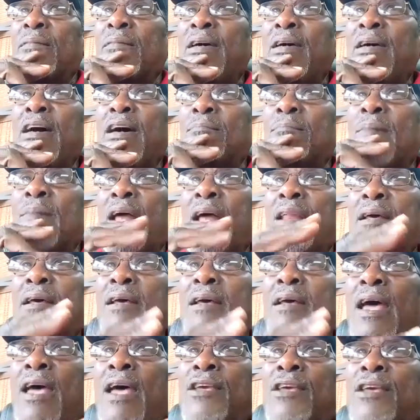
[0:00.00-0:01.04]
about
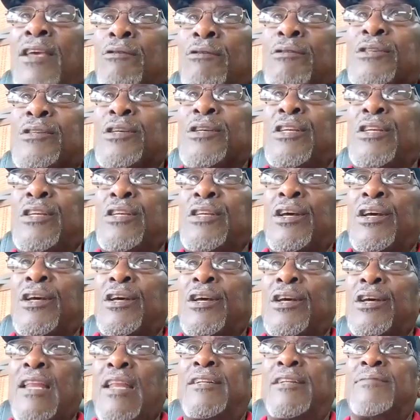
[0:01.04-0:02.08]
using your
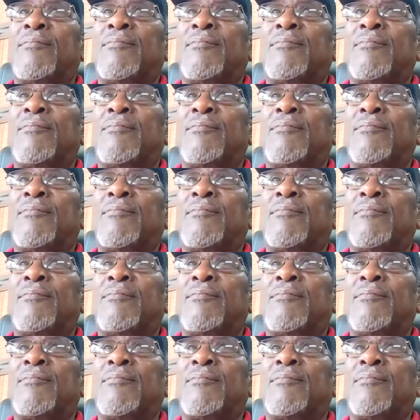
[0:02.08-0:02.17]
talent.